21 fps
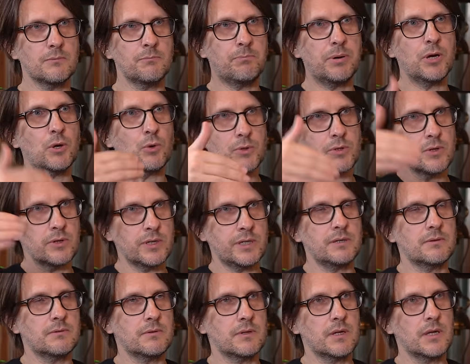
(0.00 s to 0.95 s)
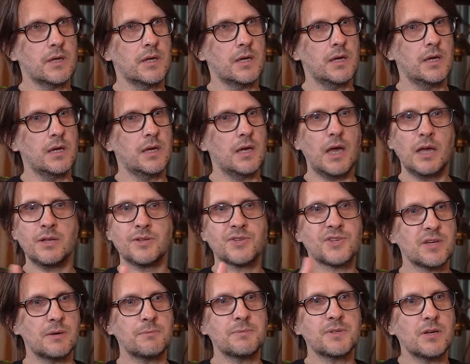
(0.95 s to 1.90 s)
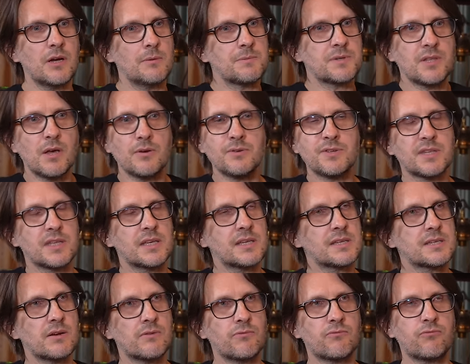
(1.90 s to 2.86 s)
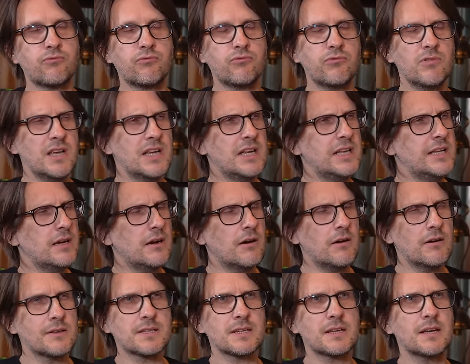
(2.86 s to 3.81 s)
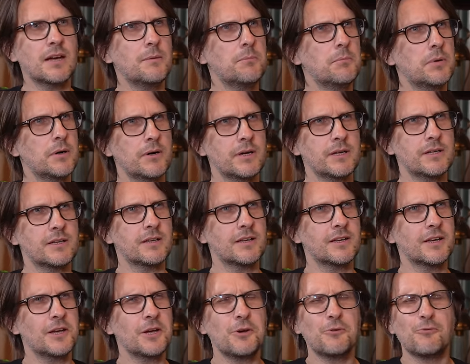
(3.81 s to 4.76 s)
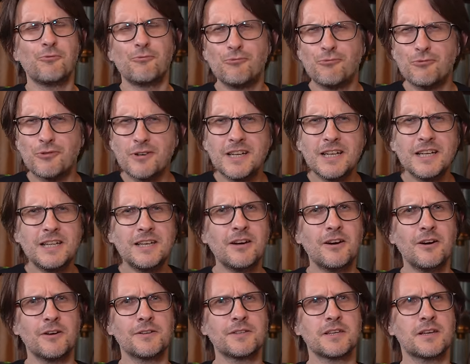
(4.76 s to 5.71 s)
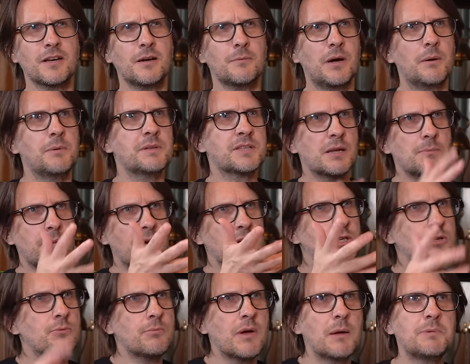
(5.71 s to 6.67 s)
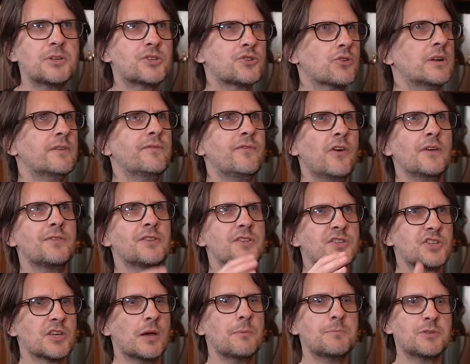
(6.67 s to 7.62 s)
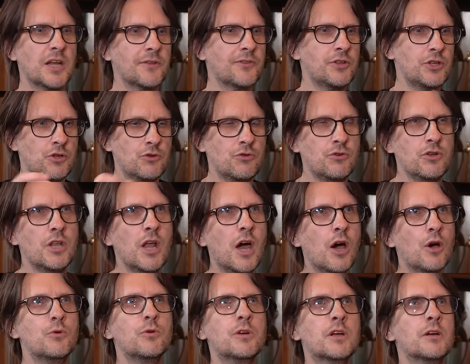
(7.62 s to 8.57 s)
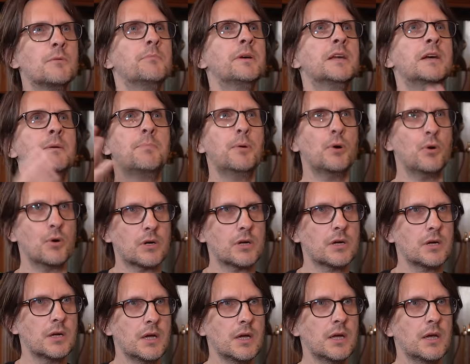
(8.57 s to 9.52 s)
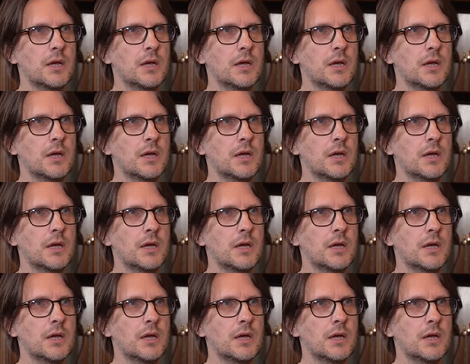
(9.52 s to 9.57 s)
build on it. And sometimes those things are really hard to come by. Really hard to come by. I don't know about you, maybe it's trying to find the subject that you know can be a book.